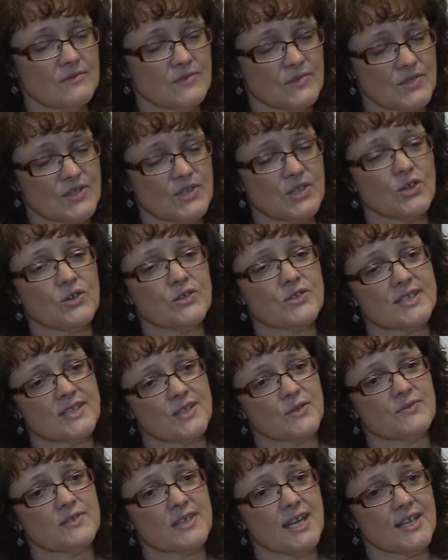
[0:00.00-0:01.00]
slow
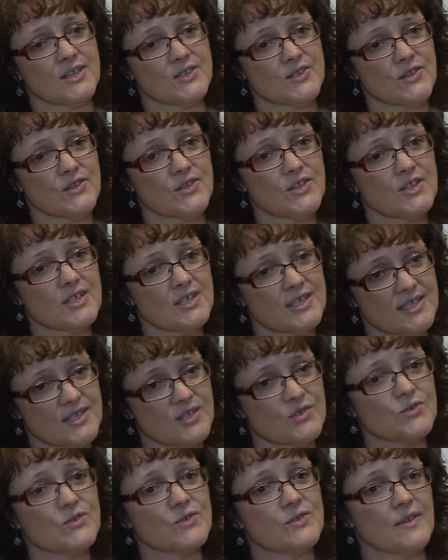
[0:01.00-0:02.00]
yourself down so that you can
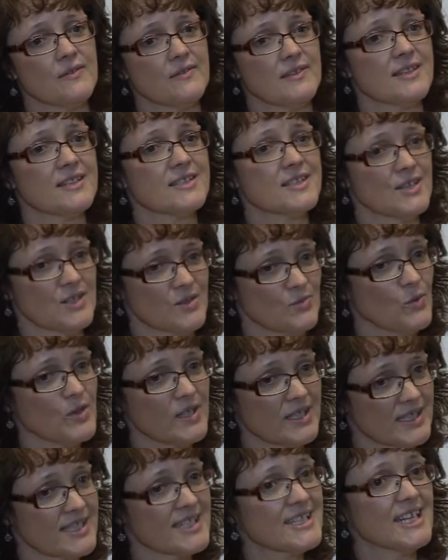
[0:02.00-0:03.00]
still do the things that you're
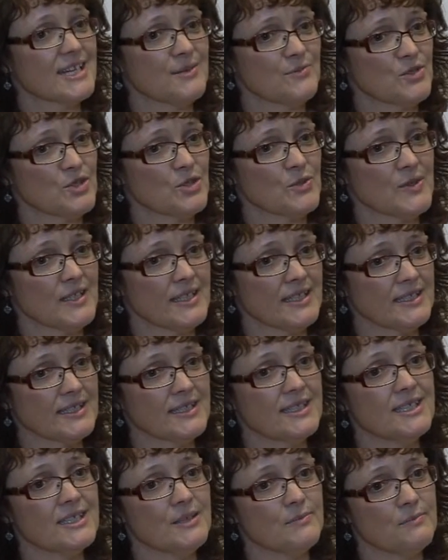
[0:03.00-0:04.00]
wanting to keep
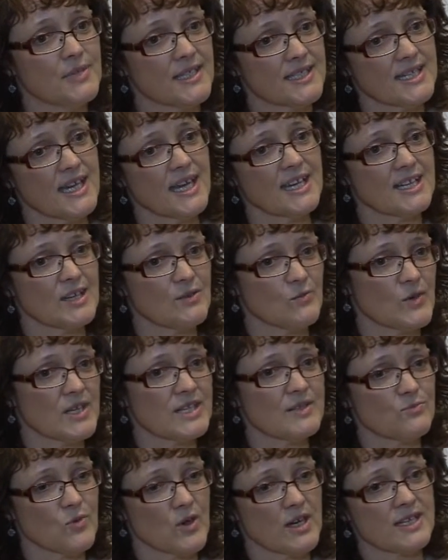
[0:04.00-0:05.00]
doing, but taking
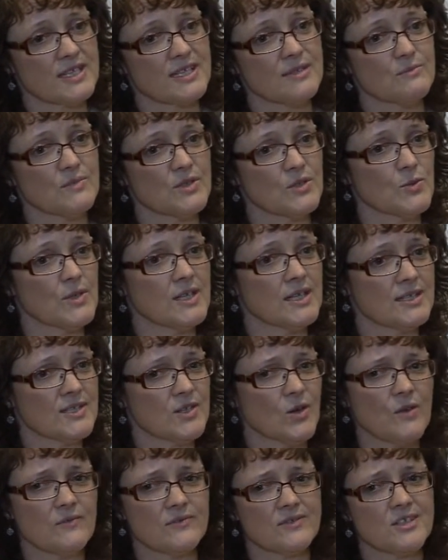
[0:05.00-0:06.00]
rest breaks in between.
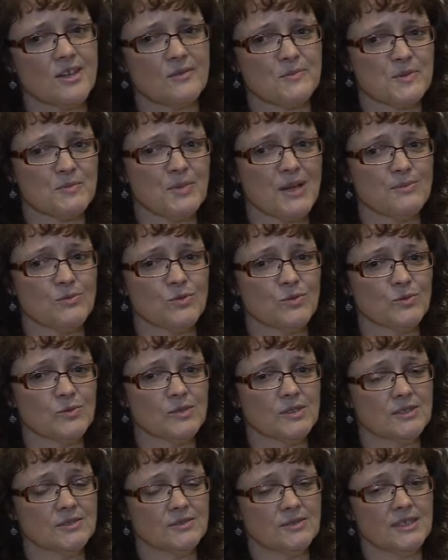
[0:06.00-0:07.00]
So oftentimes people
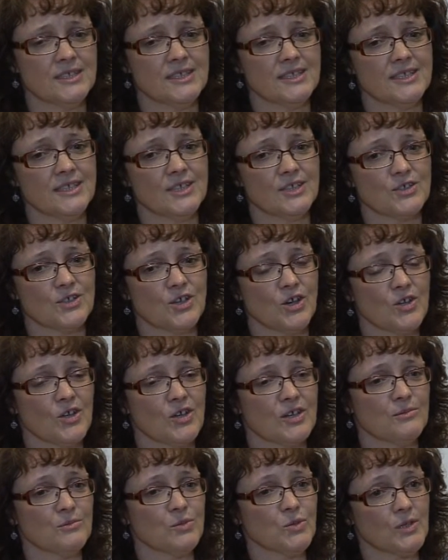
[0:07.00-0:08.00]
will go
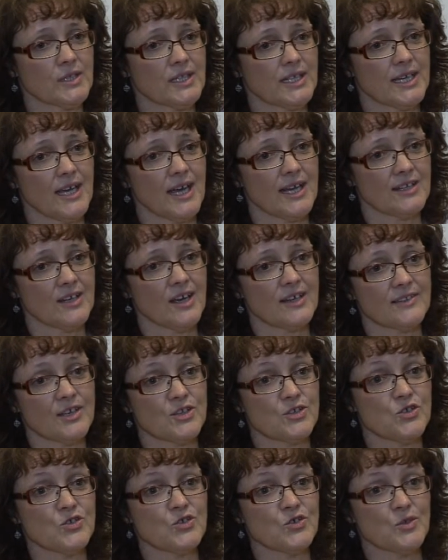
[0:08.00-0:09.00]
like a bull at a gate like
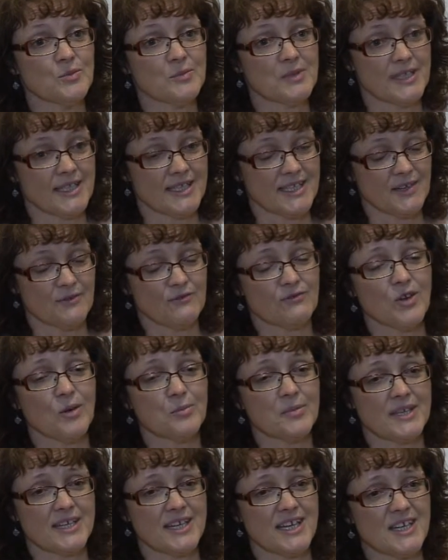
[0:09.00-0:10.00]
they do normally and then
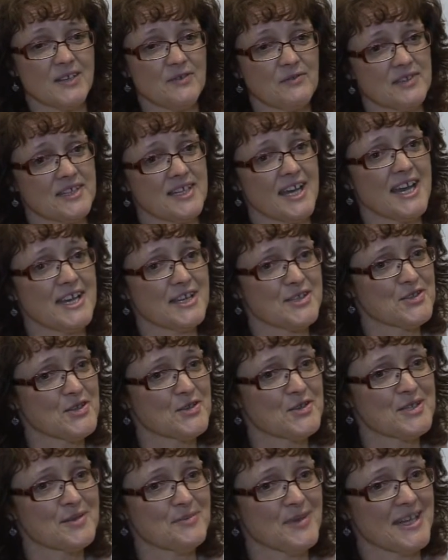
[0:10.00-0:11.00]
flop at the end of the day.
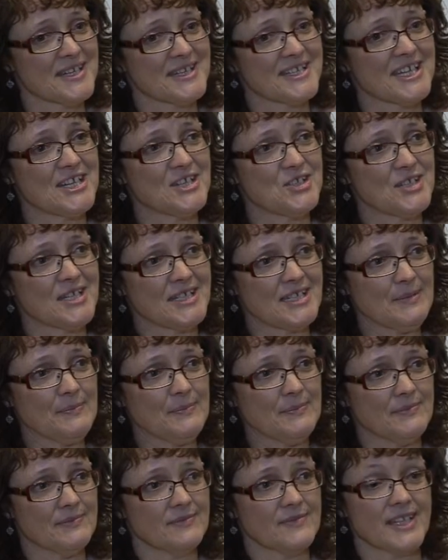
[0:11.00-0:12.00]
So it's about teaching
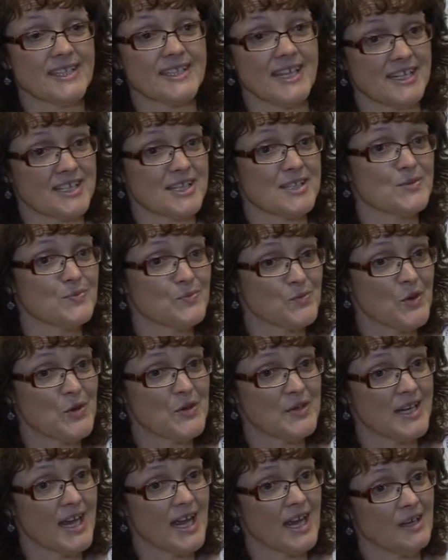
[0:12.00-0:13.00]
them that that doesn't
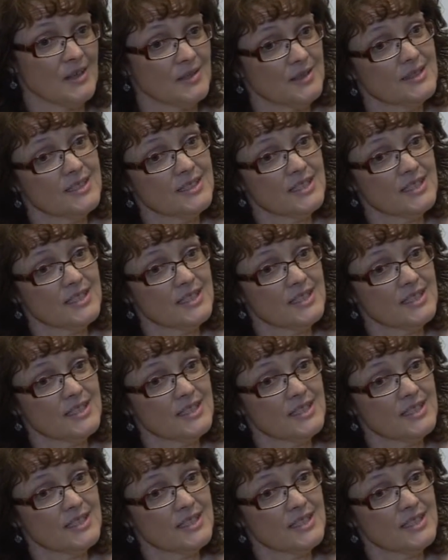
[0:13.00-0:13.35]
work now,